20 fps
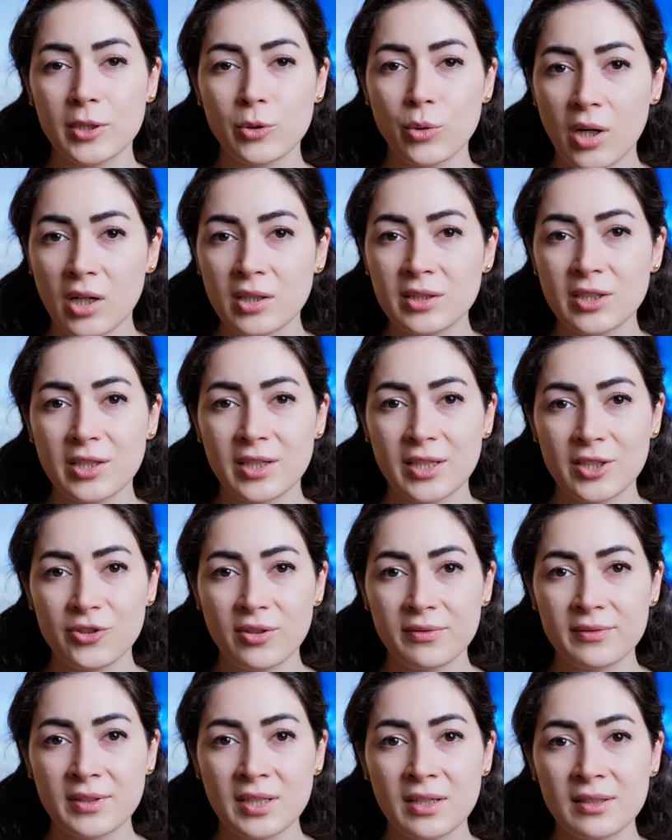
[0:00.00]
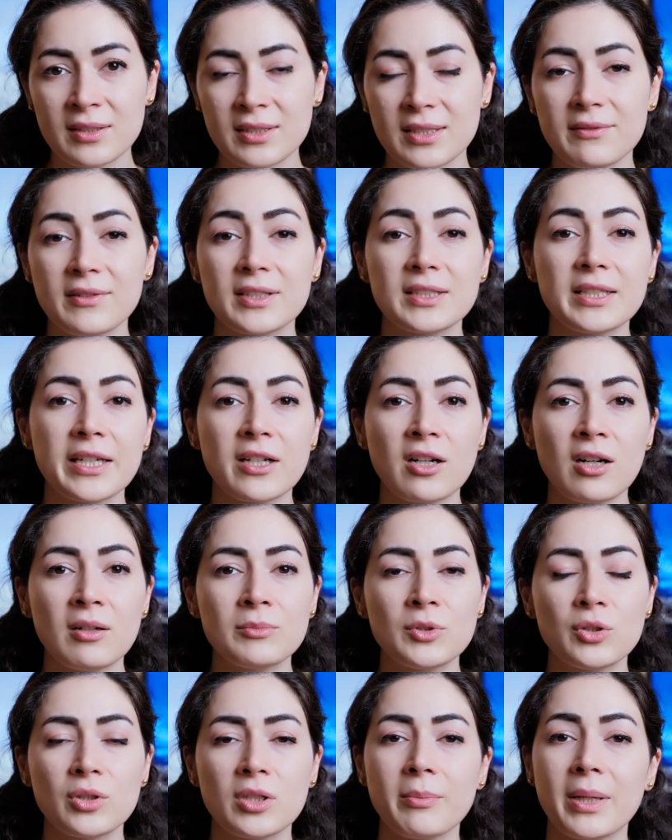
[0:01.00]
who are under the age of 30, when they come
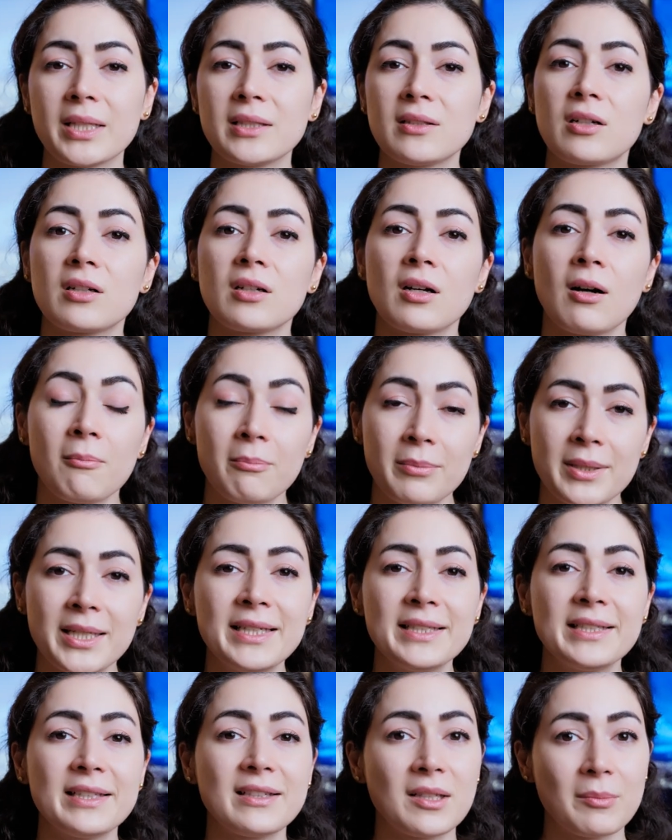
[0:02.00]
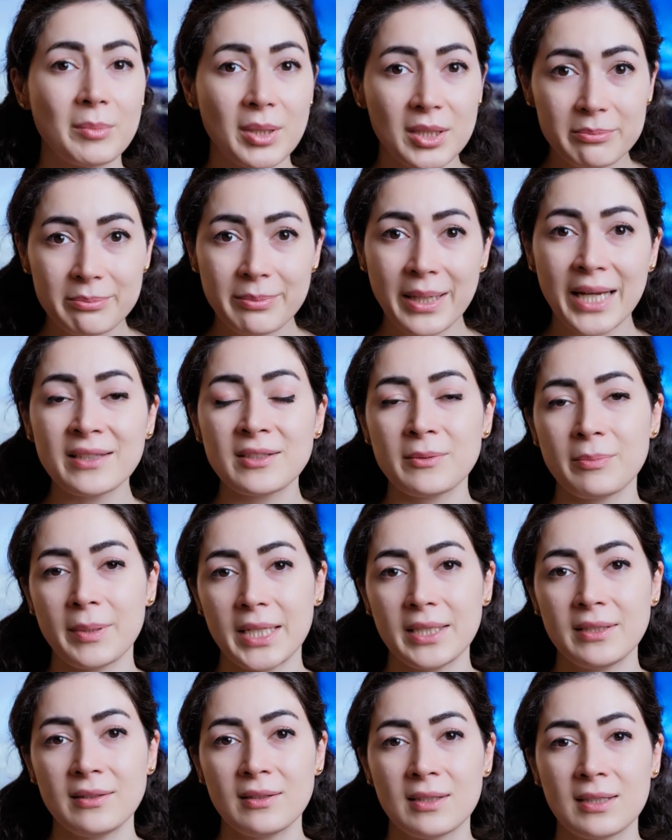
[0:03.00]
to him and they're complaining about back
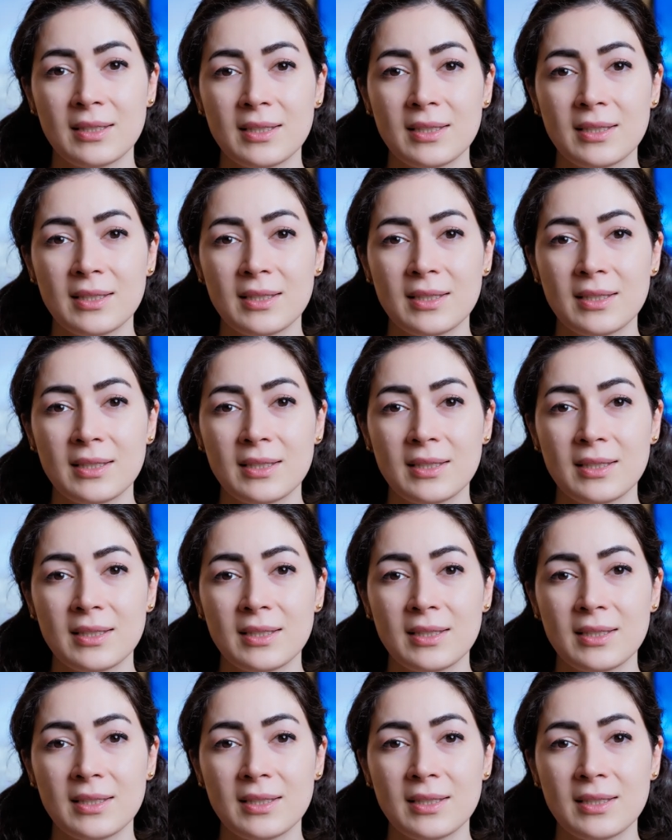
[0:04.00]
pain,